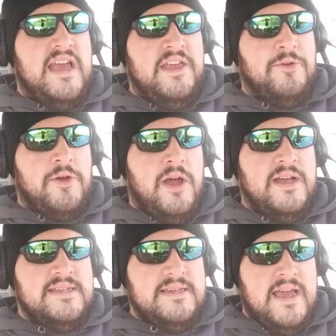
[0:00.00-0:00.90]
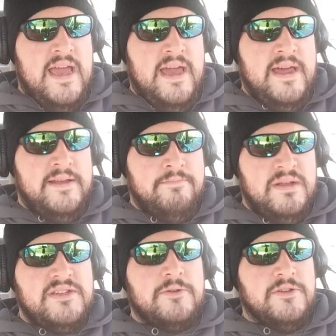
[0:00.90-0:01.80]
to Aether Gust and
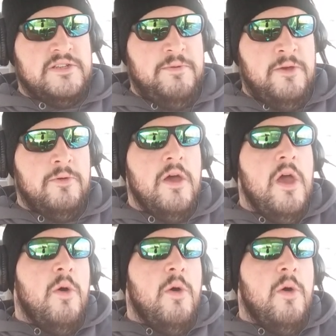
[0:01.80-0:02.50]
Mystical Dispute,